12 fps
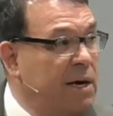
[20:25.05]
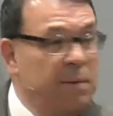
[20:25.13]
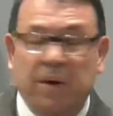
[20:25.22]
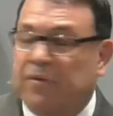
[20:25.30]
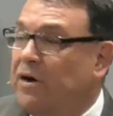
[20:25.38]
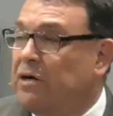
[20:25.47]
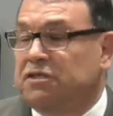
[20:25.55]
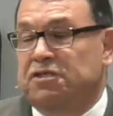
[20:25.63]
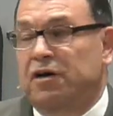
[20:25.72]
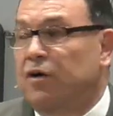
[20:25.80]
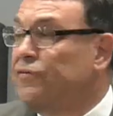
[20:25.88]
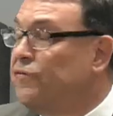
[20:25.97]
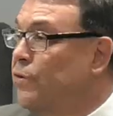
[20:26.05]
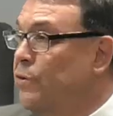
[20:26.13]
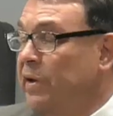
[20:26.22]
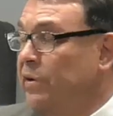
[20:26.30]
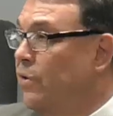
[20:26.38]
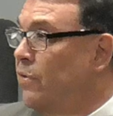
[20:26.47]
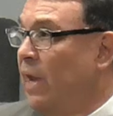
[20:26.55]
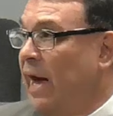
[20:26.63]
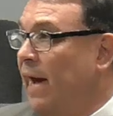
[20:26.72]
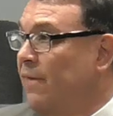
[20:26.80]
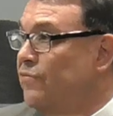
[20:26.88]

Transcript: but there is no fruit in your life.